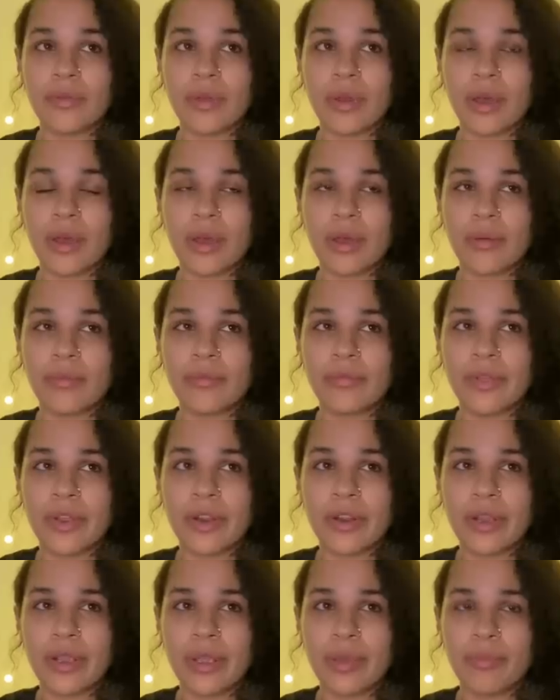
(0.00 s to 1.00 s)

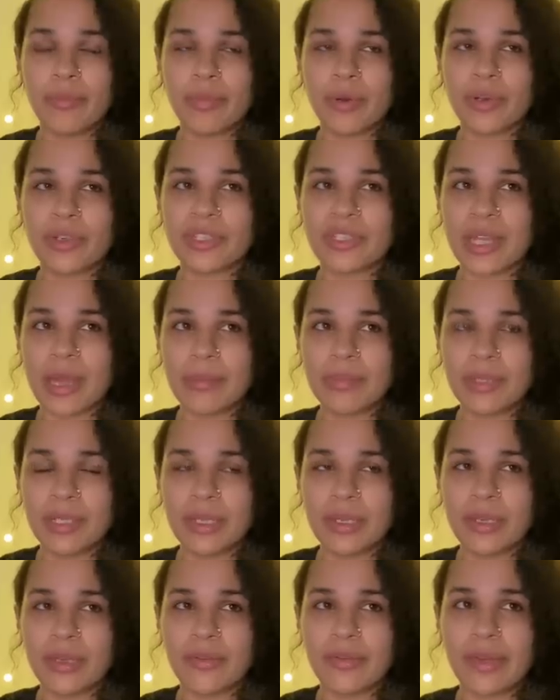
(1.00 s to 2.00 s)
very
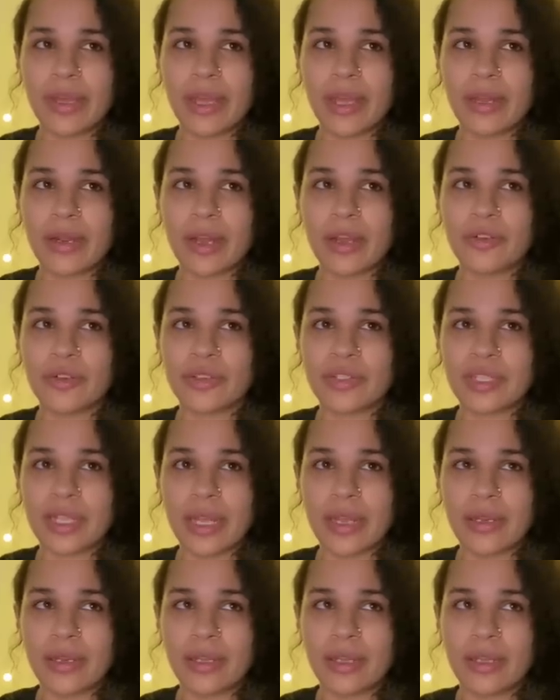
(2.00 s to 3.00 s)
perceptive and
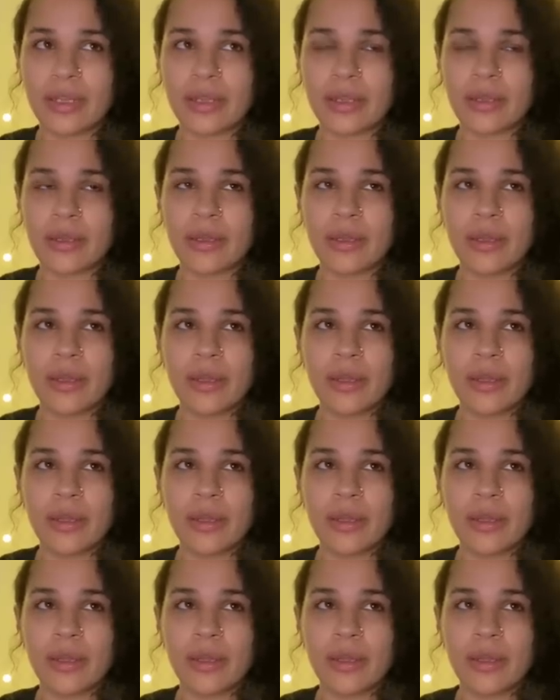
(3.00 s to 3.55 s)
understanding